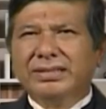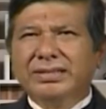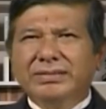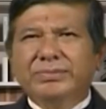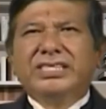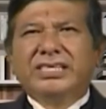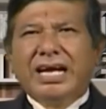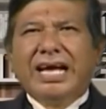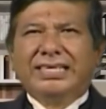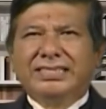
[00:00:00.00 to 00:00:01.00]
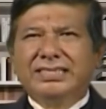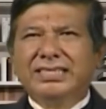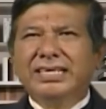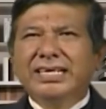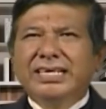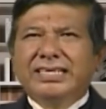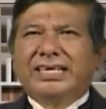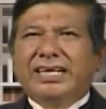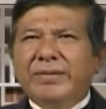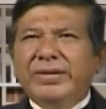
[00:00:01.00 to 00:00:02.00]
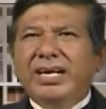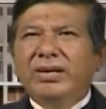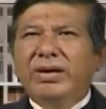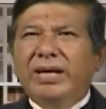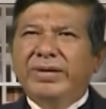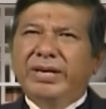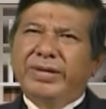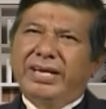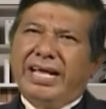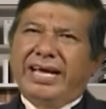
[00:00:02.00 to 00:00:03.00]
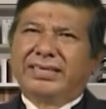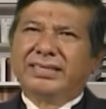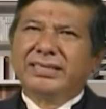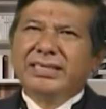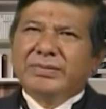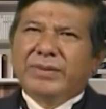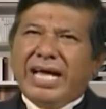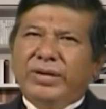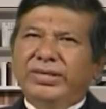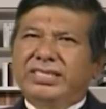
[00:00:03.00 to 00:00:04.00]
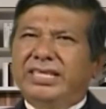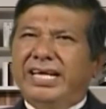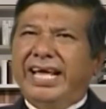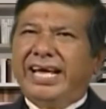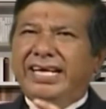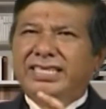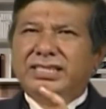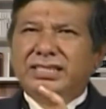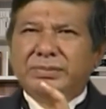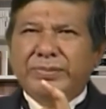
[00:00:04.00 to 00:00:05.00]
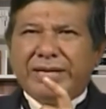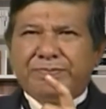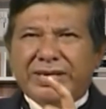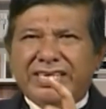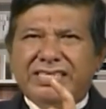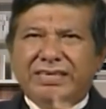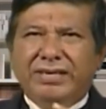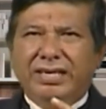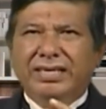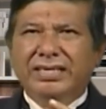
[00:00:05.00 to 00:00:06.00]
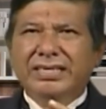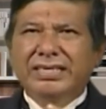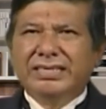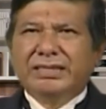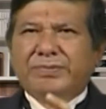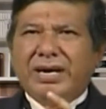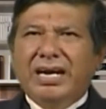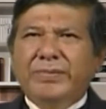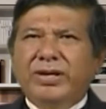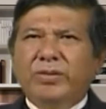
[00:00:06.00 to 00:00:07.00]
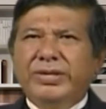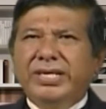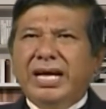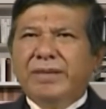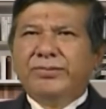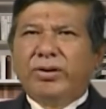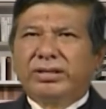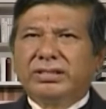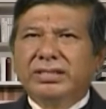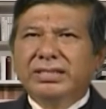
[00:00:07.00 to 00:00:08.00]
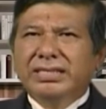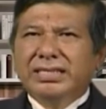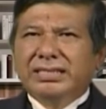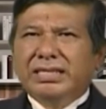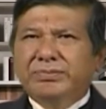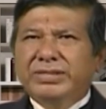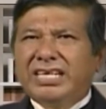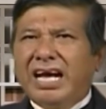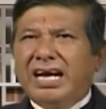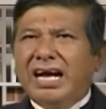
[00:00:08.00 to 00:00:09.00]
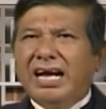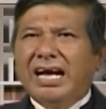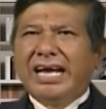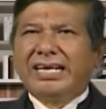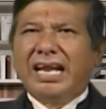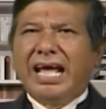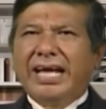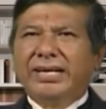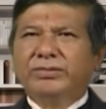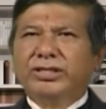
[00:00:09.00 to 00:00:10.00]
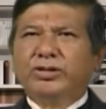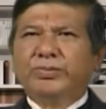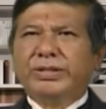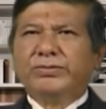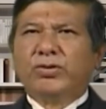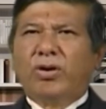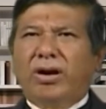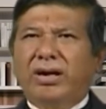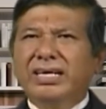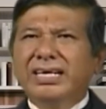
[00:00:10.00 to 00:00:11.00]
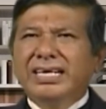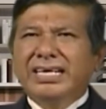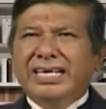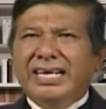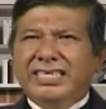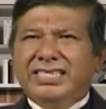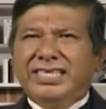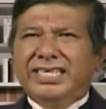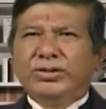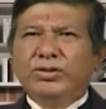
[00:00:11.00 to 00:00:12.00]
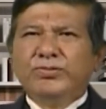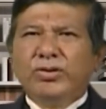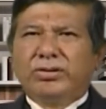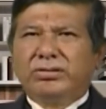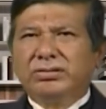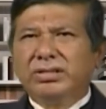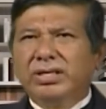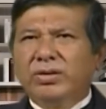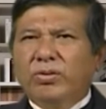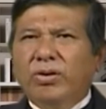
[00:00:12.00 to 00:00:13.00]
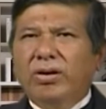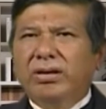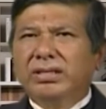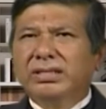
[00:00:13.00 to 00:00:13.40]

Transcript: Besides, the Criminal Law Amendment Act, by which the act is made punishable, the Parliament of India brought the Visakha guideline of the Supreme Court in a statute book called